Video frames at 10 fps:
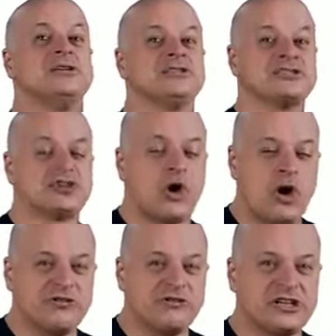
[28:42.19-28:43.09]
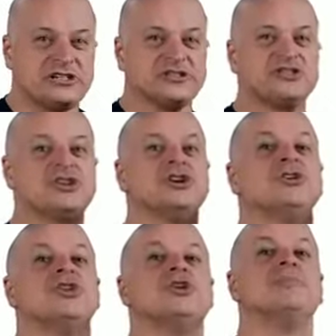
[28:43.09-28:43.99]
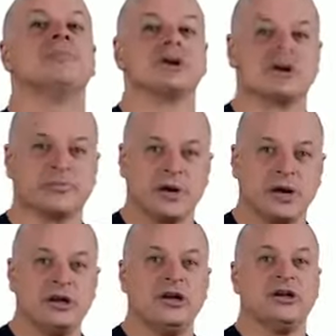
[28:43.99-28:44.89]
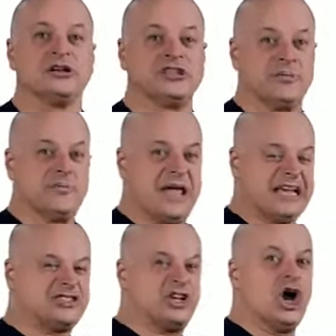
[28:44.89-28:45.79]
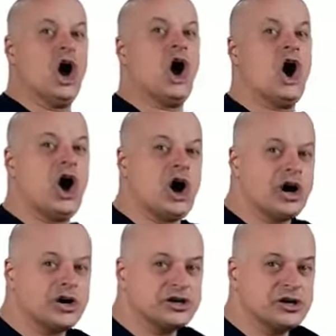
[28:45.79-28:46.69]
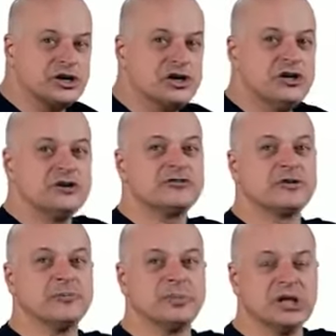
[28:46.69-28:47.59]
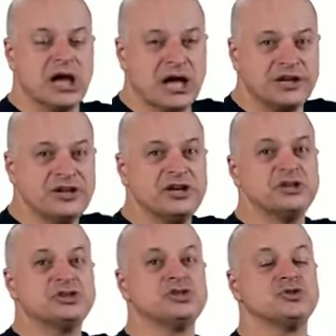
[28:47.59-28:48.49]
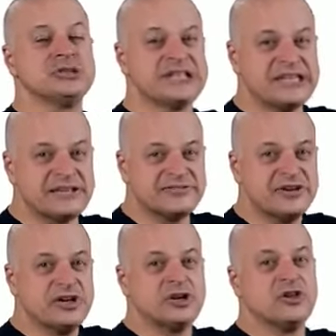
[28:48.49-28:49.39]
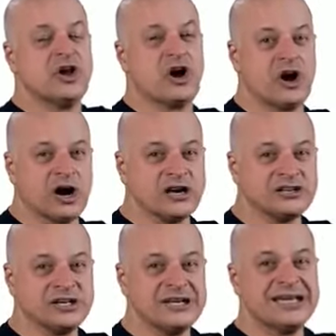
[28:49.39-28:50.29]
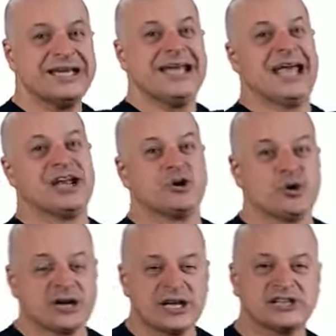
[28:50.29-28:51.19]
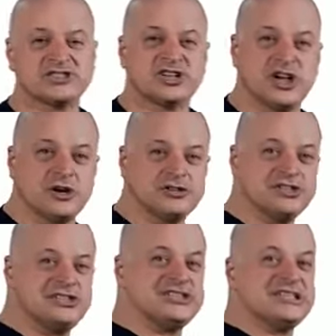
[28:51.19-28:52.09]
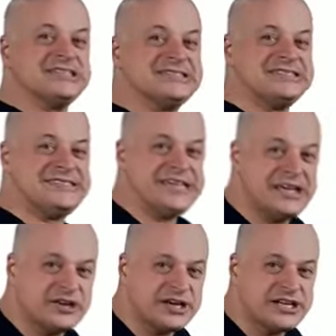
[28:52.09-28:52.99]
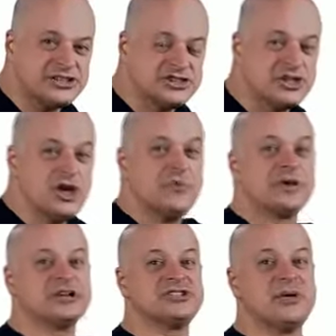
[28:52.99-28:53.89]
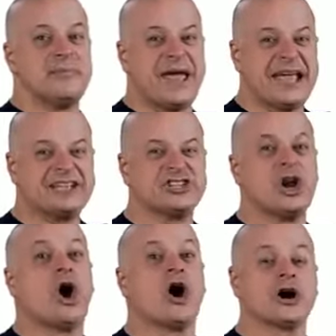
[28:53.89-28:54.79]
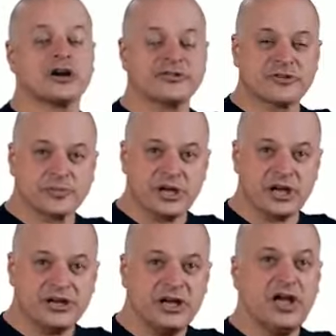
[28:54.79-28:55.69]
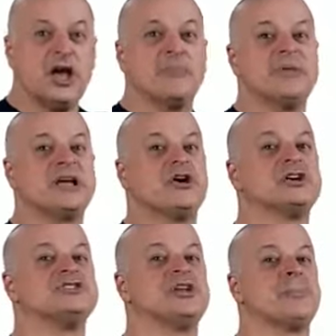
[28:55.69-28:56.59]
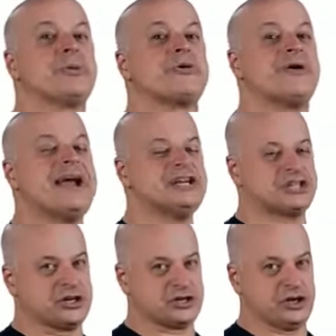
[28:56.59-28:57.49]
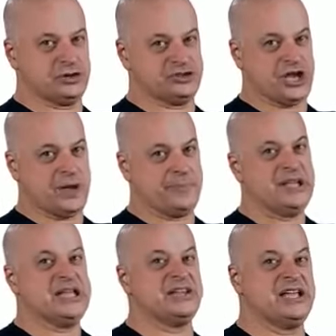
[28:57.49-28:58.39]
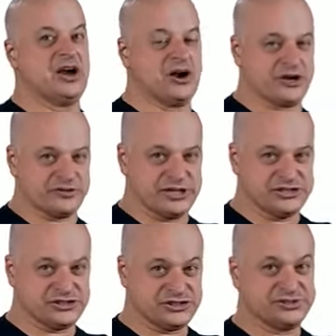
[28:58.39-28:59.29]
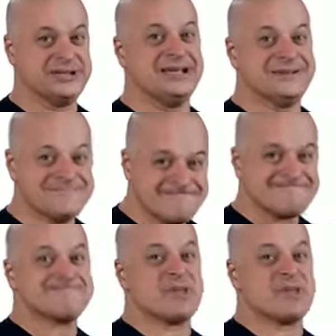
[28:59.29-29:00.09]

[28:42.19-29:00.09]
softens the murmur because it makes it harder for blood to leave the heart. Aortic stenosis is decreased because it makes it harder for blood because the pressure goes up in the arteries. The